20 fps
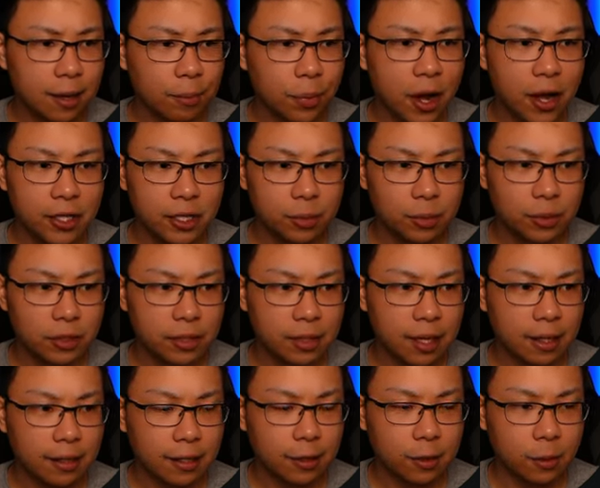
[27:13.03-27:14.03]
possible
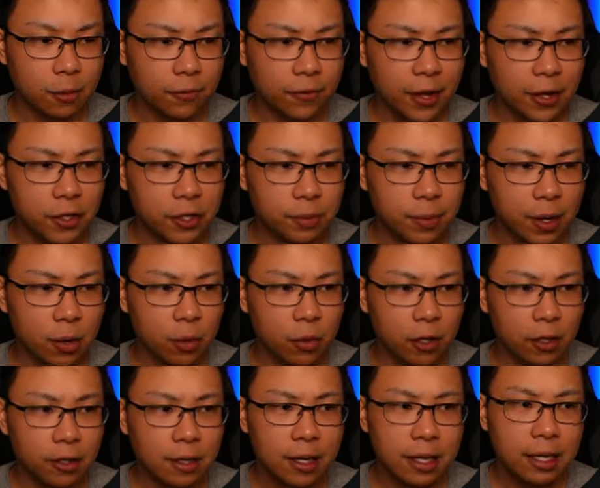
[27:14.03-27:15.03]
slightly lower values might
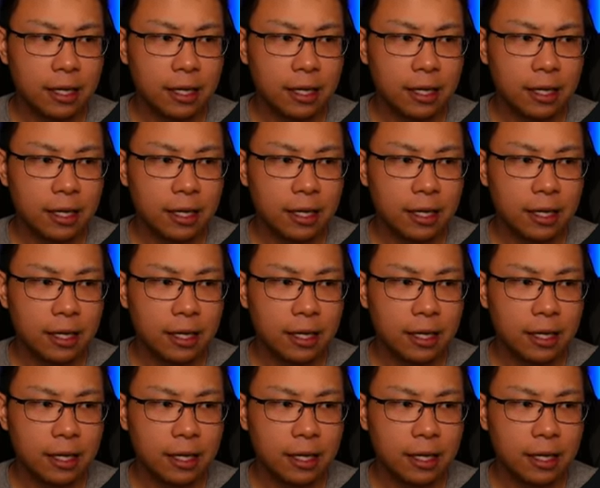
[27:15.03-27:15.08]
work.